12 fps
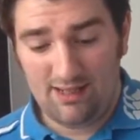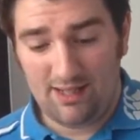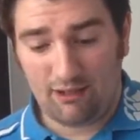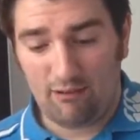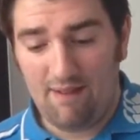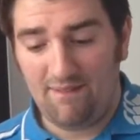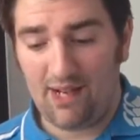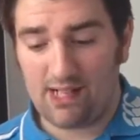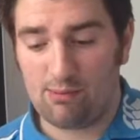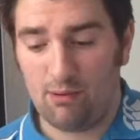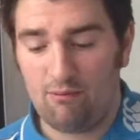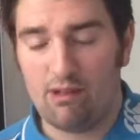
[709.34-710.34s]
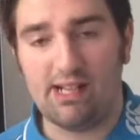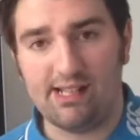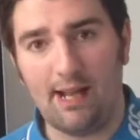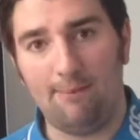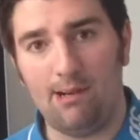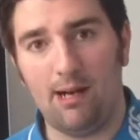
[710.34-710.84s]
The graphics were really
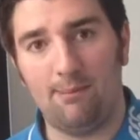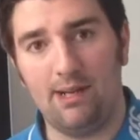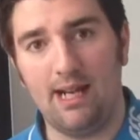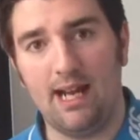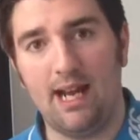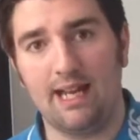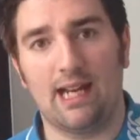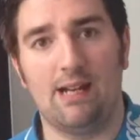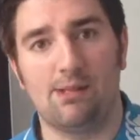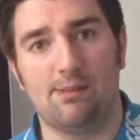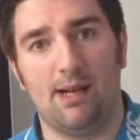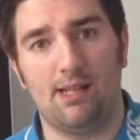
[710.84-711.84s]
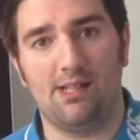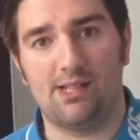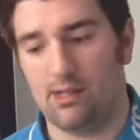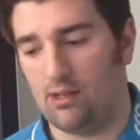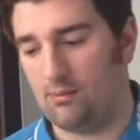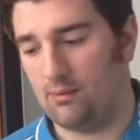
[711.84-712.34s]
stepping up in the EA games about this
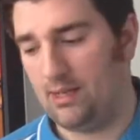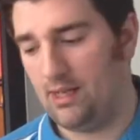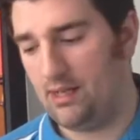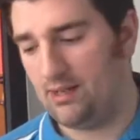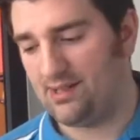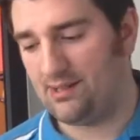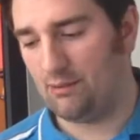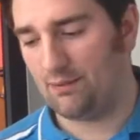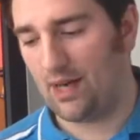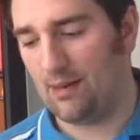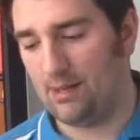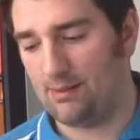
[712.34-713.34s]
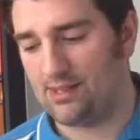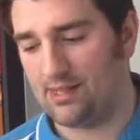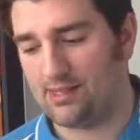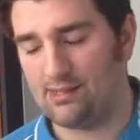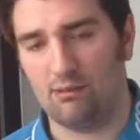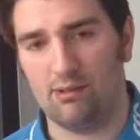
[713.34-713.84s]
time. I mean, you're sort of coming up to
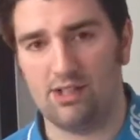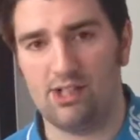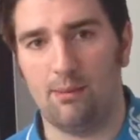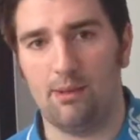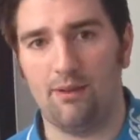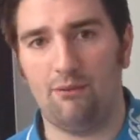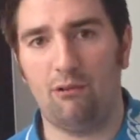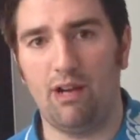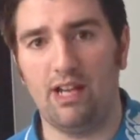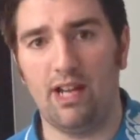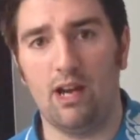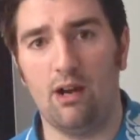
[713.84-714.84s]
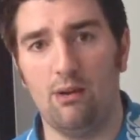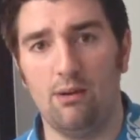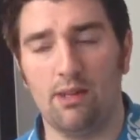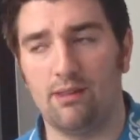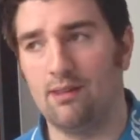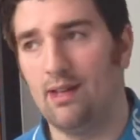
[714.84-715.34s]
the time of the
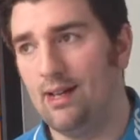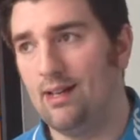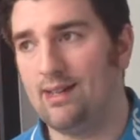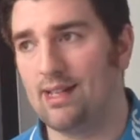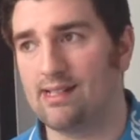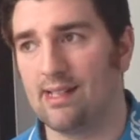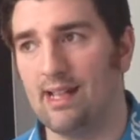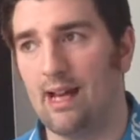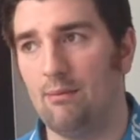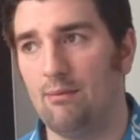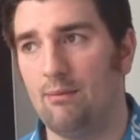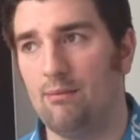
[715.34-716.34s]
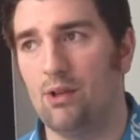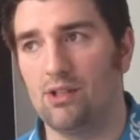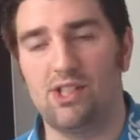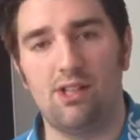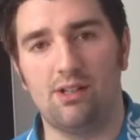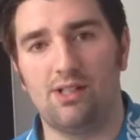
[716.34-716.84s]
3DO and things like that.
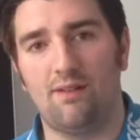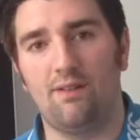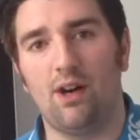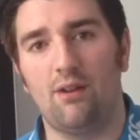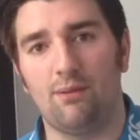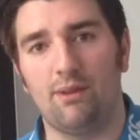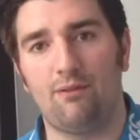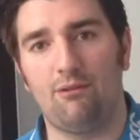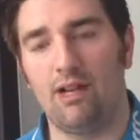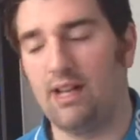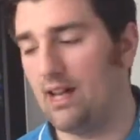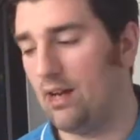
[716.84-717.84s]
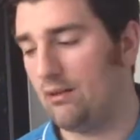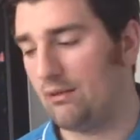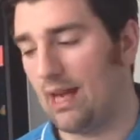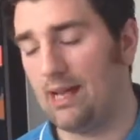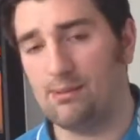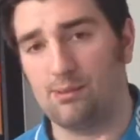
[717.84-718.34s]
1995 when the
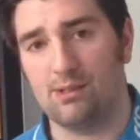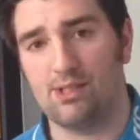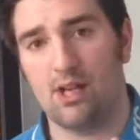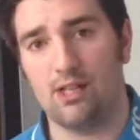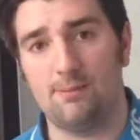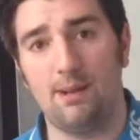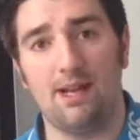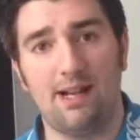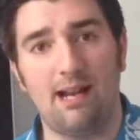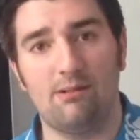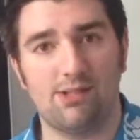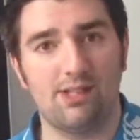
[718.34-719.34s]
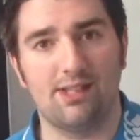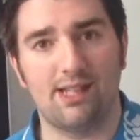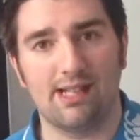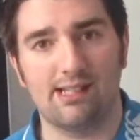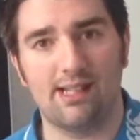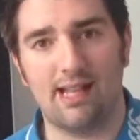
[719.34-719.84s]
3DO games were starting to be announced and
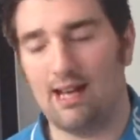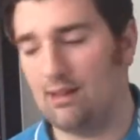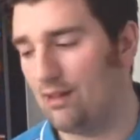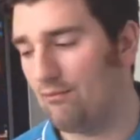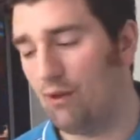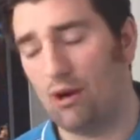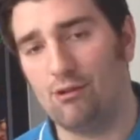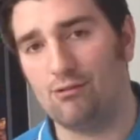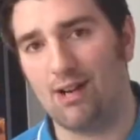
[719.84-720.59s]
things like that, like Road